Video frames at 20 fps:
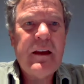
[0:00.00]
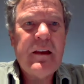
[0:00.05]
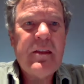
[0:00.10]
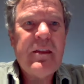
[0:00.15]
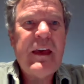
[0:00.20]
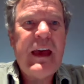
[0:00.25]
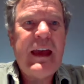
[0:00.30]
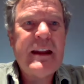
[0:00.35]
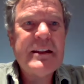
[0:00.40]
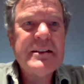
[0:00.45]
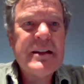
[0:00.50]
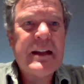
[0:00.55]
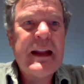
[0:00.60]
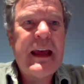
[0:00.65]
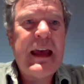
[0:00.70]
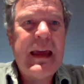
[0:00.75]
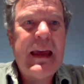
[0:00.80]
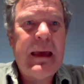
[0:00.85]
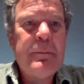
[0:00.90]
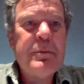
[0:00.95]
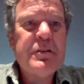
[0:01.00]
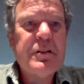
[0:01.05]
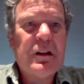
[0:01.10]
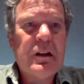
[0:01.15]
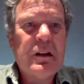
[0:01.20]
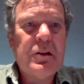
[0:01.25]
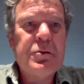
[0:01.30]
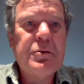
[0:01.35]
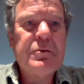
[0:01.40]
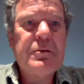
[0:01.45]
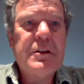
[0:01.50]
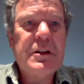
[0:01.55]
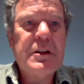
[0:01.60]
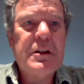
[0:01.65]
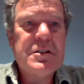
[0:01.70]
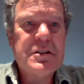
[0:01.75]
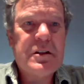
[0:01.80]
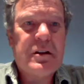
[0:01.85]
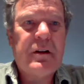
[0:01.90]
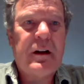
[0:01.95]
That is an absolute
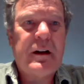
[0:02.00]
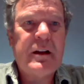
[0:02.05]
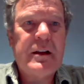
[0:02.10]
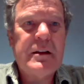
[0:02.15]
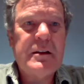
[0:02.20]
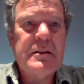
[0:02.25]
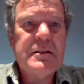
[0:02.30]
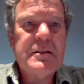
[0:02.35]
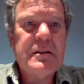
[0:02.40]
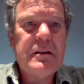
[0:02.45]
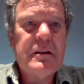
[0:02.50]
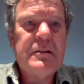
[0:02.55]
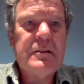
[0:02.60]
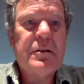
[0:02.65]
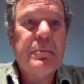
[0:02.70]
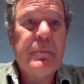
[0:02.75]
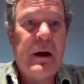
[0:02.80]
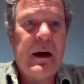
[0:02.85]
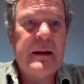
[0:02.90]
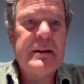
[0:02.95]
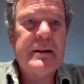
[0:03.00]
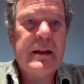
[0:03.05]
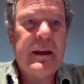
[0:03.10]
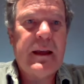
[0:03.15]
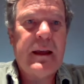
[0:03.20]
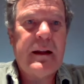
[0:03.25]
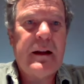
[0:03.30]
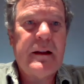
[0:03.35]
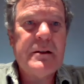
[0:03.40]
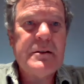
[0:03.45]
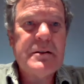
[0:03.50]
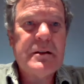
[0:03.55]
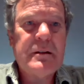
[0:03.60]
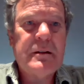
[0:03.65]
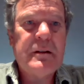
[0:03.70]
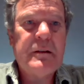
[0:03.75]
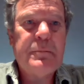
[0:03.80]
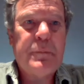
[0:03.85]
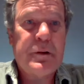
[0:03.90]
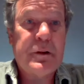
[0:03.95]
disgrace to Montanans,
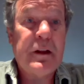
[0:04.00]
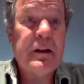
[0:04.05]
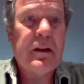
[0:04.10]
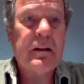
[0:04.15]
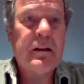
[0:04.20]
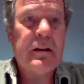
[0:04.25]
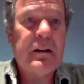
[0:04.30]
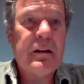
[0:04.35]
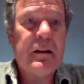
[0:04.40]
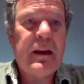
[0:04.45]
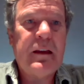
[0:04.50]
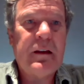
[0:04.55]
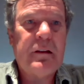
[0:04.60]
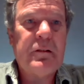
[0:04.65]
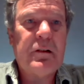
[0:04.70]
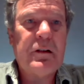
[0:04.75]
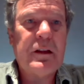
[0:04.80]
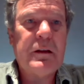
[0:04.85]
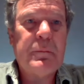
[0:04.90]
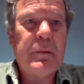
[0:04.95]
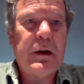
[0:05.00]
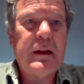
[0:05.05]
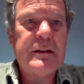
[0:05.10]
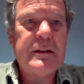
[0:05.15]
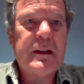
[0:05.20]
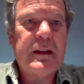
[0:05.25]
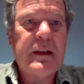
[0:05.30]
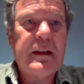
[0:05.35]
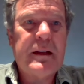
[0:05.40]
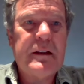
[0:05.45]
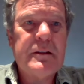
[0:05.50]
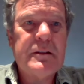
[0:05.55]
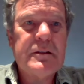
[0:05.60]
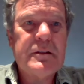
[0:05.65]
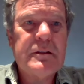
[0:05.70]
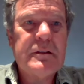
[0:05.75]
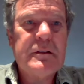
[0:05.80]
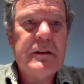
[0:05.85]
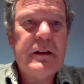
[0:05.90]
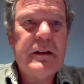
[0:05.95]
particularly elderly
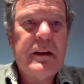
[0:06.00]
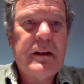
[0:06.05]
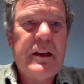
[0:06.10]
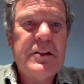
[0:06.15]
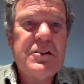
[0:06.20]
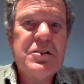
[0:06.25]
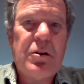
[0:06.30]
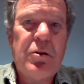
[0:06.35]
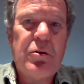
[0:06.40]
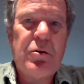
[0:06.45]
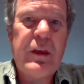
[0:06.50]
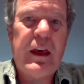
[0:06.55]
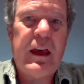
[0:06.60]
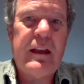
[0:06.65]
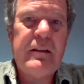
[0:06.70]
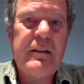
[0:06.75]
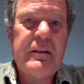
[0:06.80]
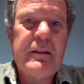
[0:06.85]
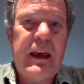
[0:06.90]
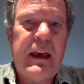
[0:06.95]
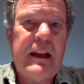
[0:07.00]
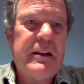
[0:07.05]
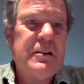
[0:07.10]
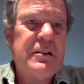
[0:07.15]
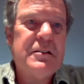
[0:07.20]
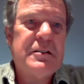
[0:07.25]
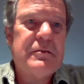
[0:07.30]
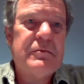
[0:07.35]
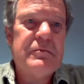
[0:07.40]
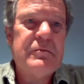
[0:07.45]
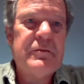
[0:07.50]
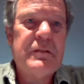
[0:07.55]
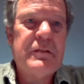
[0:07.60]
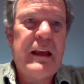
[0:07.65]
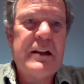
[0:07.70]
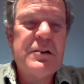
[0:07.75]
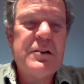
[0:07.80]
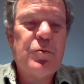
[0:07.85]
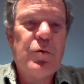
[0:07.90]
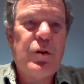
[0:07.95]
Montanans. And so that that is
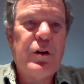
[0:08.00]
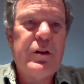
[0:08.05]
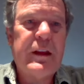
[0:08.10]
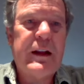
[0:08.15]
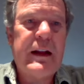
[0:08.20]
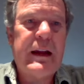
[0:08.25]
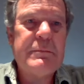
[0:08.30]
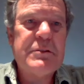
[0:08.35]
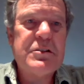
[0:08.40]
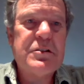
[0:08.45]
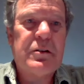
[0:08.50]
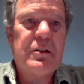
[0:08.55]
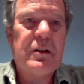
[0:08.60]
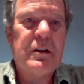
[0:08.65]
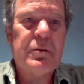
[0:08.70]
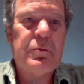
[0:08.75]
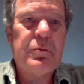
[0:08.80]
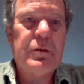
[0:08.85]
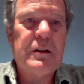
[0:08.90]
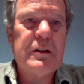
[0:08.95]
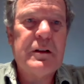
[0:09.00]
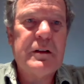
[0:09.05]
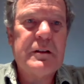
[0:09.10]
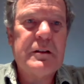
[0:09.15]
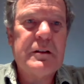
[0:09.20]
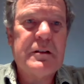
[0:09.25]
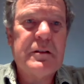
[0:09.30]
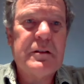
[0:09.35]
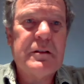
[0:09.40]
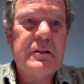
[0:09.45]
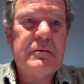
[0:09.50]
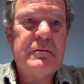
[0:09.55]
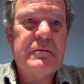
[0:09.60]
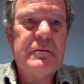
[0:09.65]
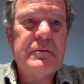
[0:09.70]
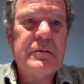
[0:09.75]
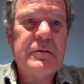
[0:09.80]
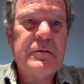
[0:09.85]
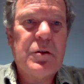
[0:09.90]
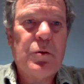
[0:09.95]
that is one that I'm certainly willing to
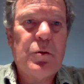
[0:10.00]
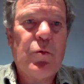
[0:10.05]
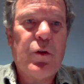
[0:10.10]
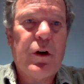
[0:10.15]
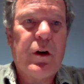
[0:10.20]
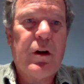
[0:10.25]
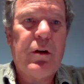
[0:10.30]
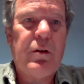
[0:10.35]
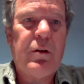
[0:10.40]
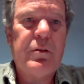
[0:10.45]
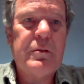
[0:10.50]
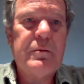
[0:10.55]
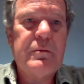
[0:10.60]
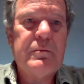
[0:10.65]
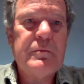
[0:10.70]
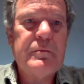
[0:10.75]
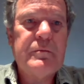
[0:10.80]
to work on.